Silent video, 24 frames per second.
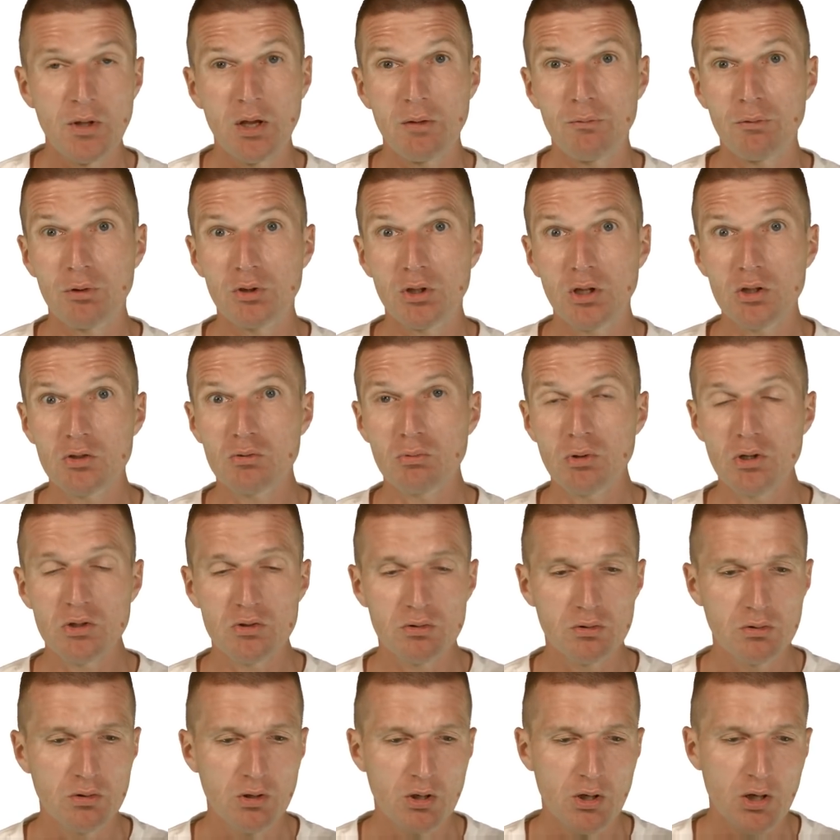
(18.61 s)
And for this
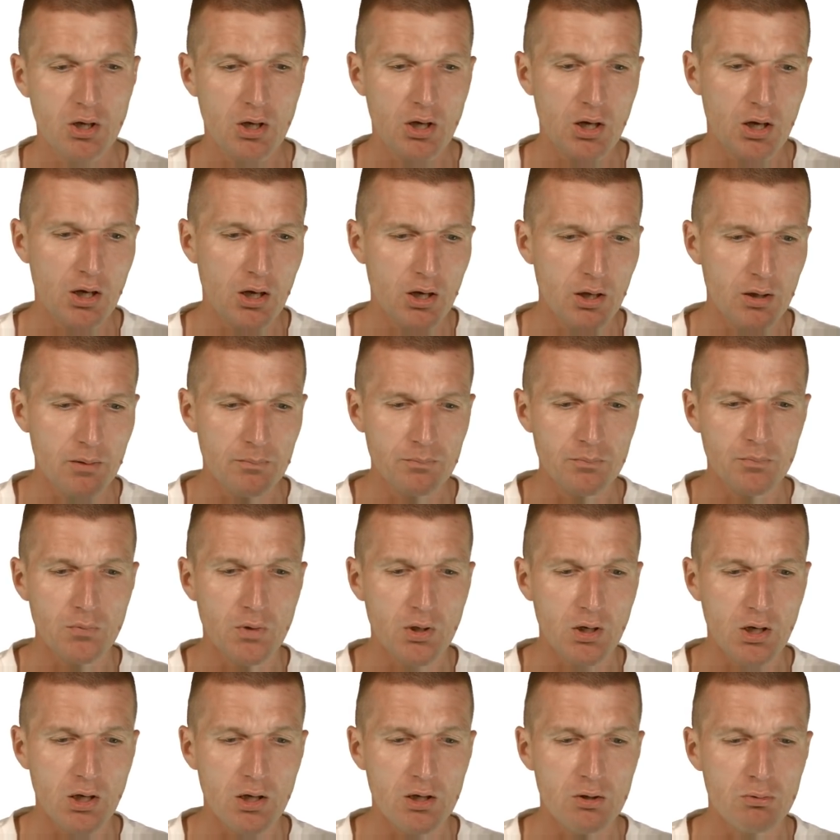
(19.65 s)
reason,
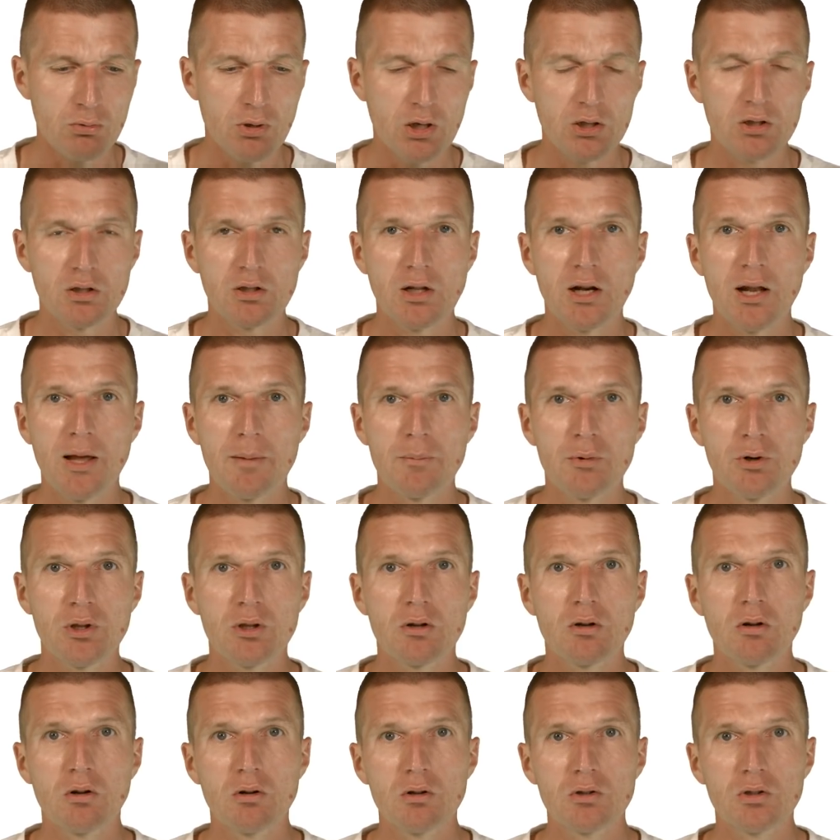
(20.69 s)
I created a
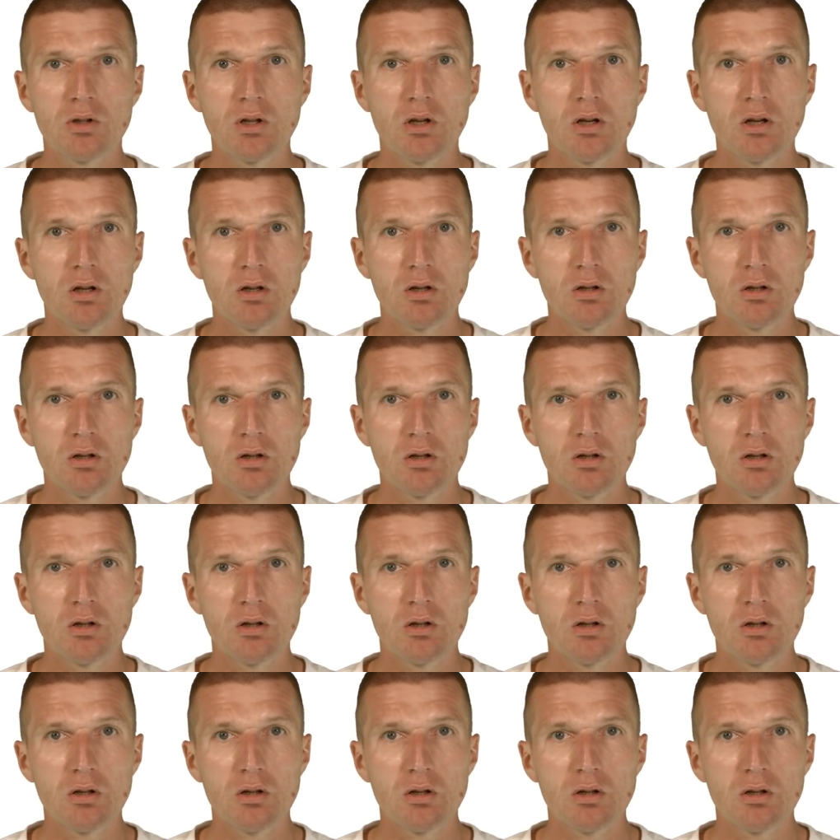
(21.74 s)
library called